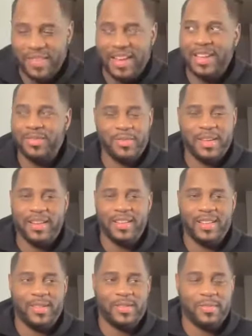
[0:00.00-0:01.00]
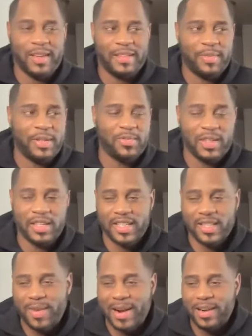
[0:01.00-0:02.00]
And that's what we're here to do, man. We just want to
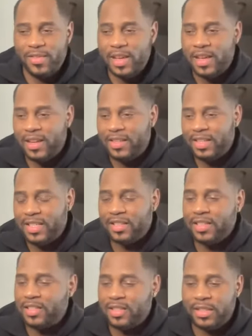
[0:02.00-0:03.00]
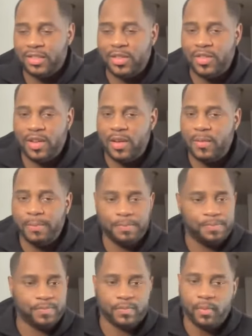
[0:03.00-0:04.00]
inspire you guys that's listening to,
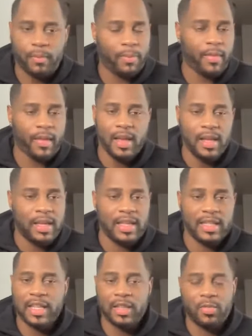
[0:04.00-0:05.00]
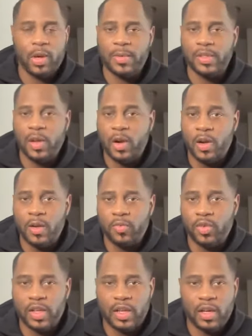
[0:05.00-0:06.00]
there's nothing wrong with starting off
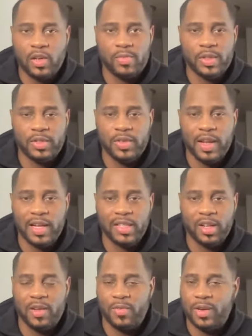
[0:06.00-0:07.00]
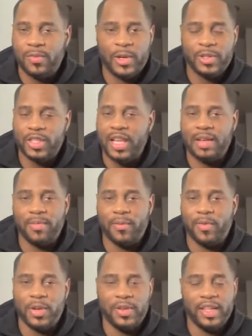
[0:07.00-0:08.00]
with a goal, but you got to start off with the first step
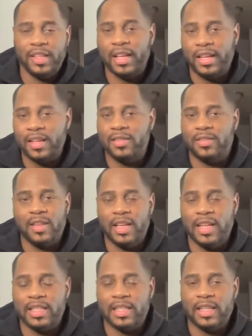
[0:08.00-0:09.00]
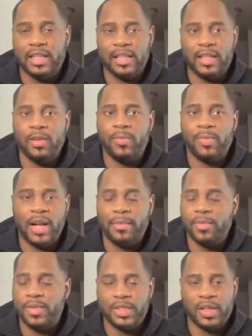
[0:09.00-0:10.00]
before you hit that goal. And there's no
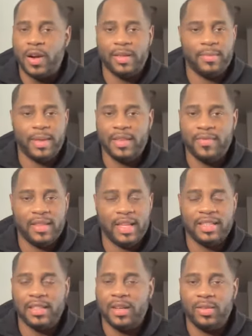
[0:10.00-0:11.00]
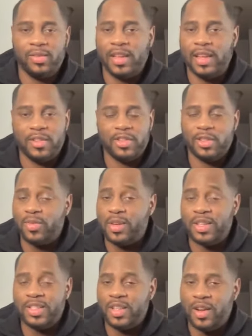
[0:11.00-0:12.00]
problem with starting, man. That's the whole thing. You just
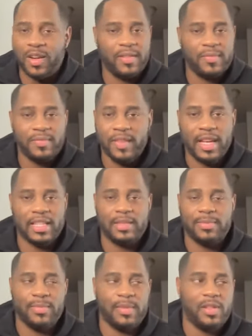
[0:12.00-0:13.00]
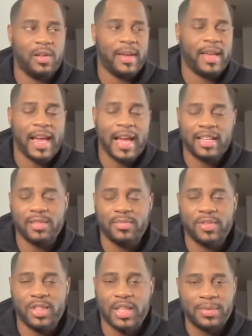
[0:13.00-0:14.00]
want to start and just, make
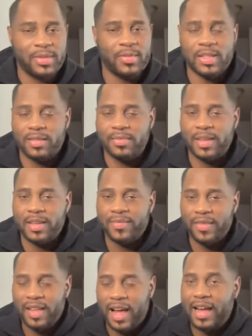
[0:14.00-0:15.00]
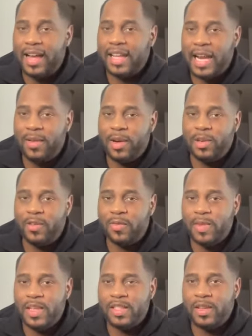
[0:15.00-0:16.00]
actionable steps towards it, man. I got a lot I want to do
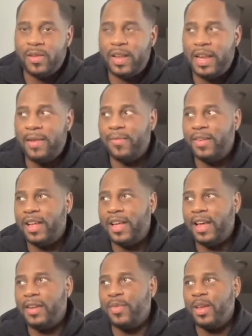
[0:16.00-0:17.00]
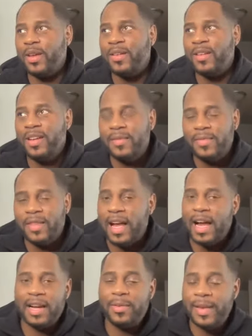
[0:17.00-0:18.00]
for myself. And I feel like every year
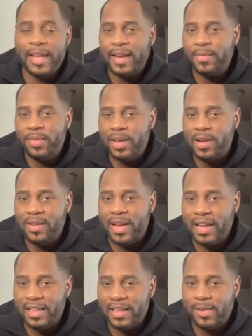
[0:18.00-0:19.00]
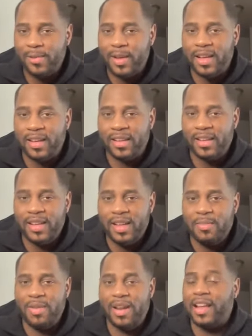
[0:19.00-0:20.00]
I don't hit every goal I identify,
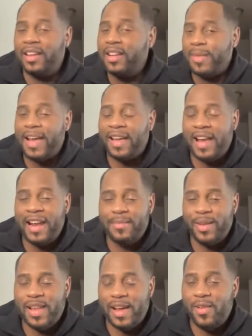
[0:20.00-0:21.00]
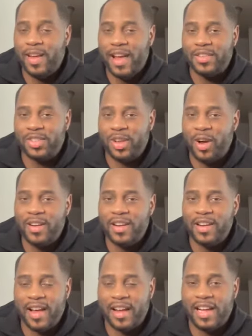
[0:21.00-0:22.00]
but I can look back at it and be like, okay, I
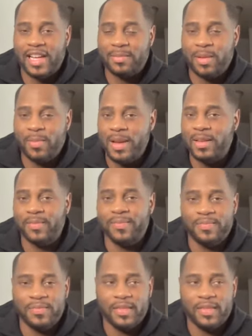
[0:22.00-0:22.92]
started, I got some momentum.